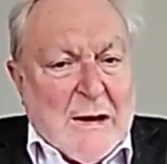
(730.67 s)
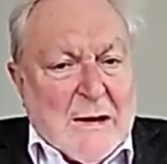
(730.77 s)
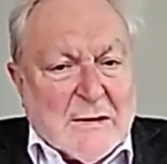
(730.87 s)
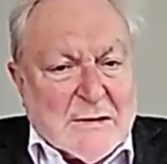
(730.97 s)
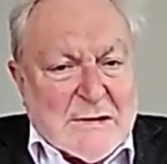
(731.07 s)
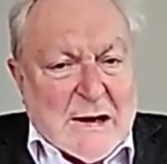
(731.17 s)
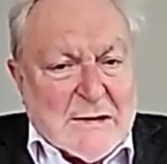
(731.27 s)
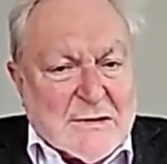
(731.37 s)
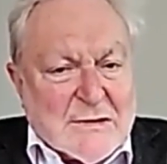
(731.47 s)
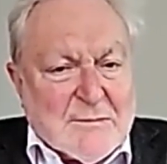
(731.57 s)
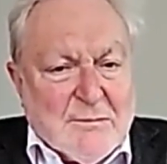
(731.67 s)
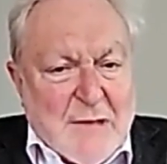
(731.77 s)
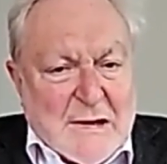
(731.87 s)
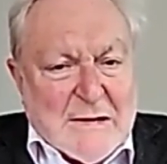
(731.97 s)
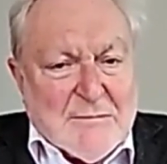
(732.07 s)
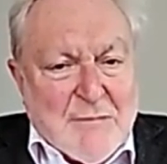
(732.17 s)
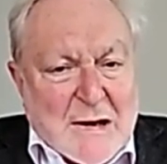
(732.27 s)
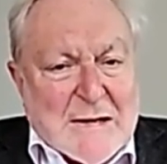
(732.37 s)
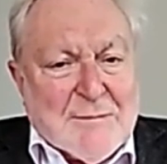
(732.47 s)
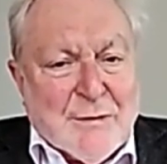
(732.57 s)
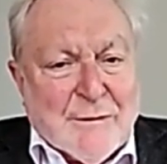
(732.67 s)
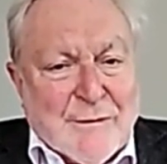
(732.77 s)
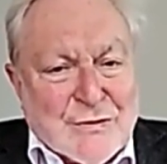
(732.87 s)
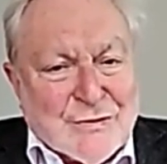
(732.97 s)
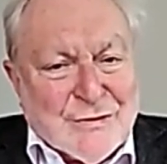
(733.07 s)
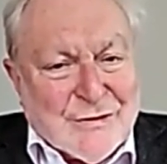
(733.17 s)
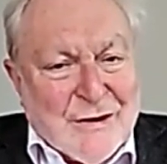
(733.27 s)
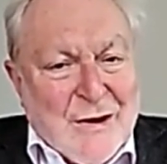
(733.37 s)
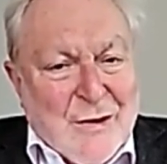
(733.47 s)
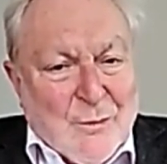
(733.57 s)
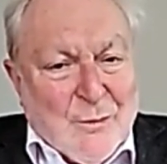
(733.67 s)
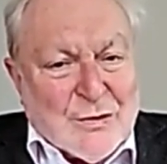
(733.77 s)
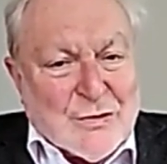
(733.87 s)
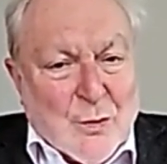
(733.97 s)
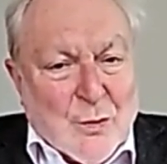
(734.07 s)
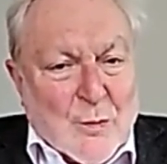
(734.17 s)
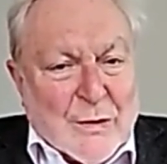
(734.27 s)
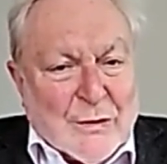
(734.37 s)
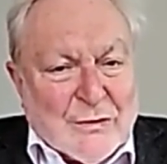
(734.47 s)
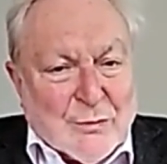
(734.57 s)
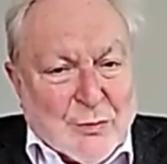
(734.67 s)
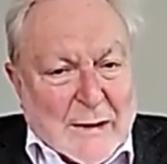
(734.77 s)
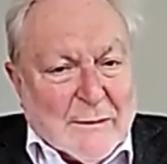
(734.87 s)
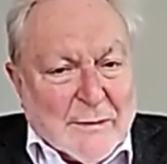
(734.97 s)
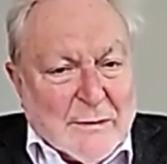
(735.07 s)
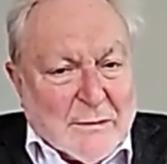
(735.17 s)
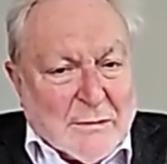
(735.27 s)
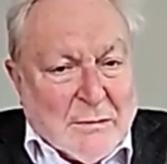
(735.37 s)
contains many provisions which are almost irrelevant,